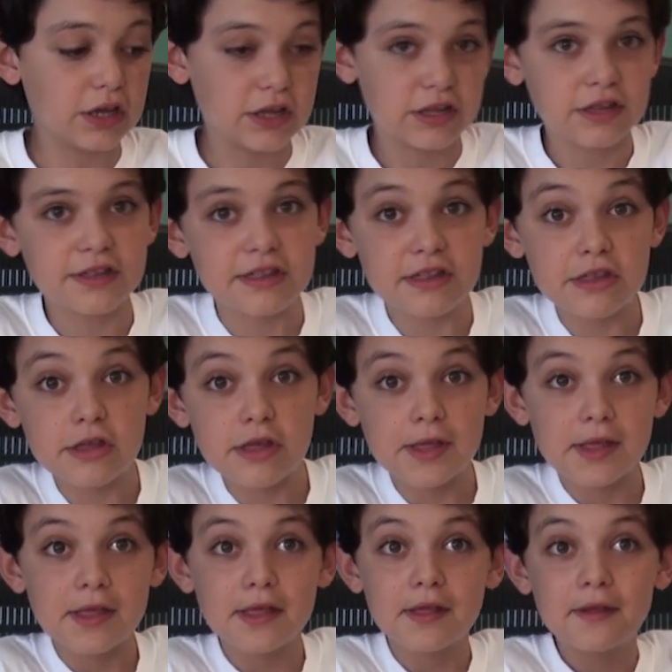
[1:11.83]
is
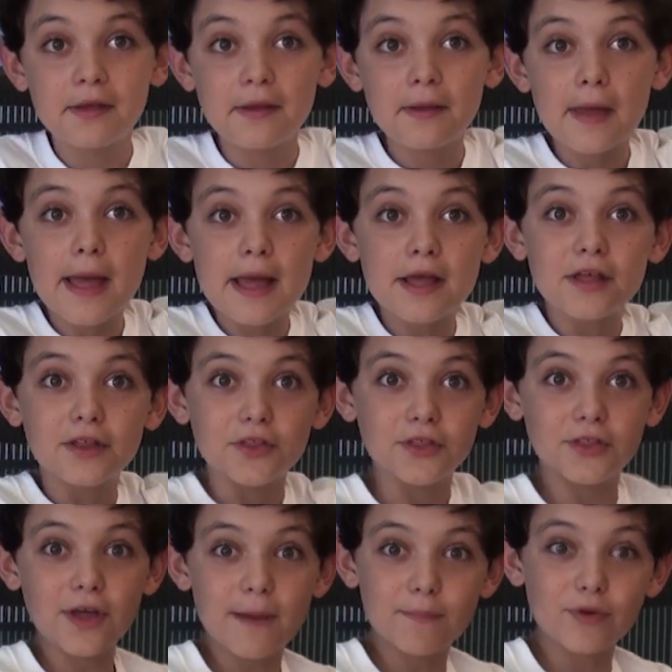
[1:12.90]

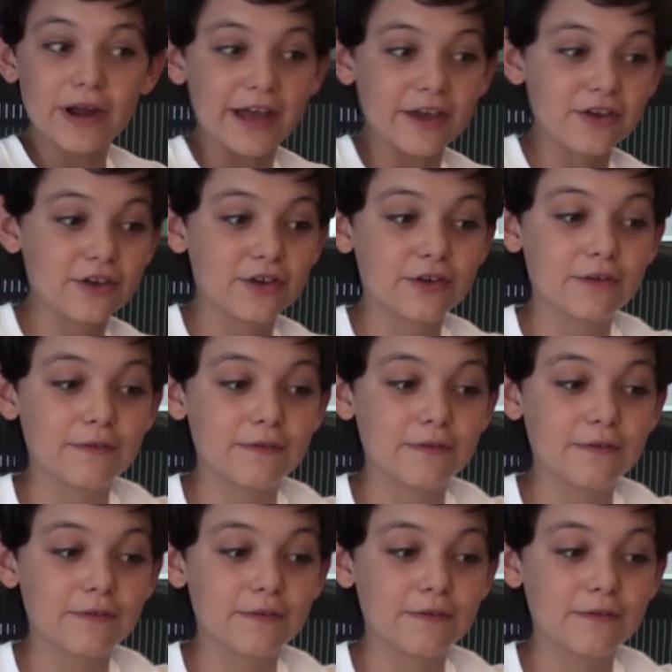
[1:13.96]
the brick,